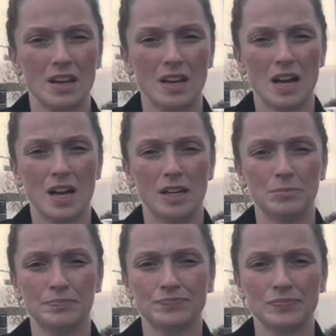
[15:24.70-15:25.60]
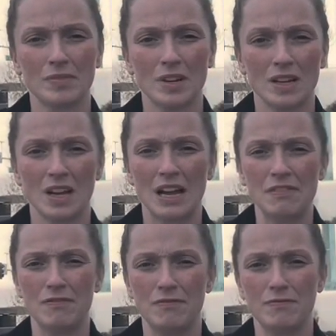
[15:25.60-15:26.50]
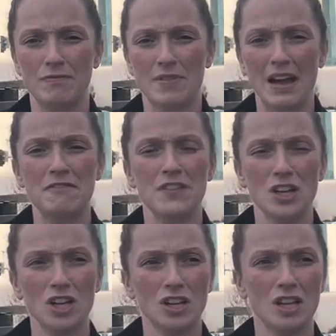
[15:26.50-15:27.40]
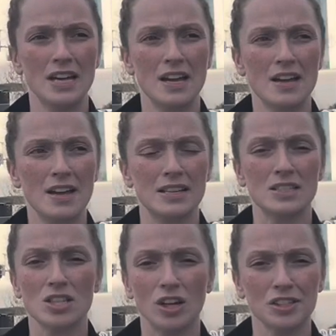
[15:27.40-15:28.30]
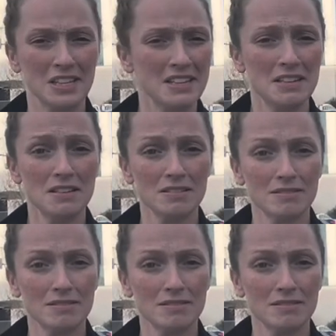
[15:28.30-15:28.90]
Um, I, I feel insulted.